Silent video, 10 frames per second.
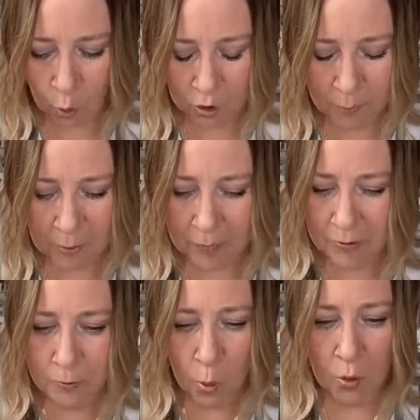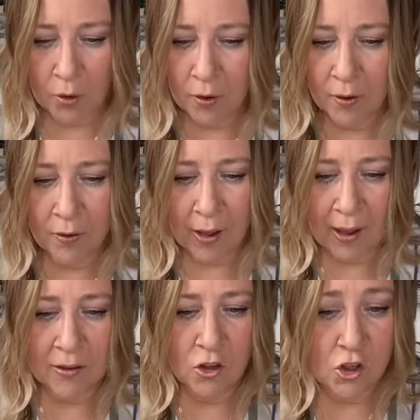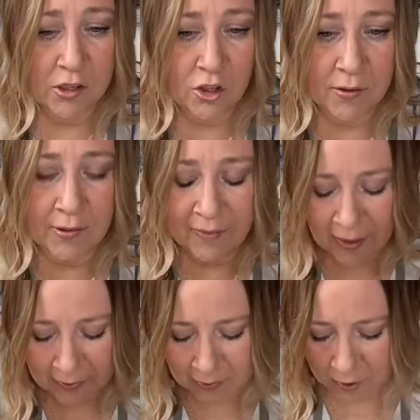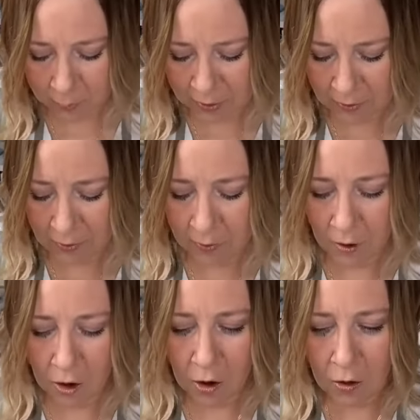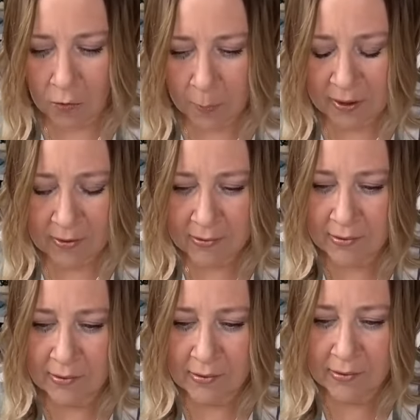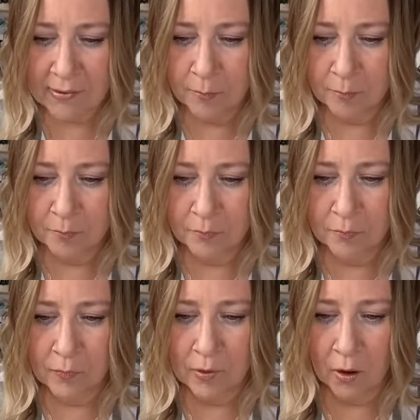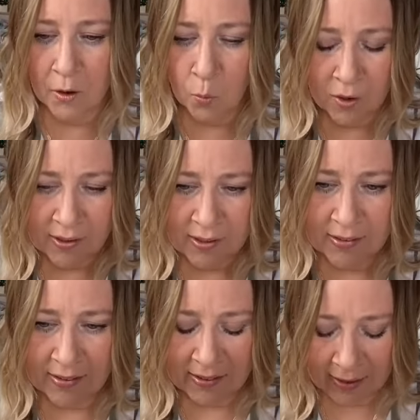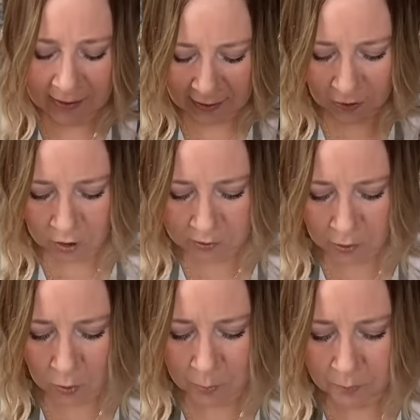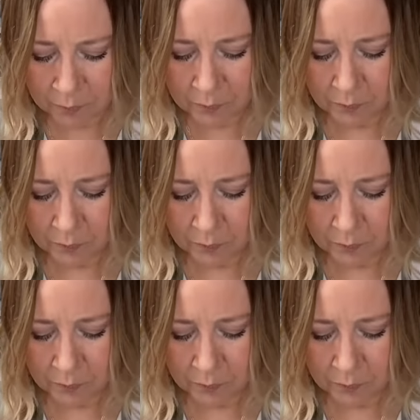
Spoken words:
ornament before, I usually just line up all the pieces on one end and kind of hang on to them.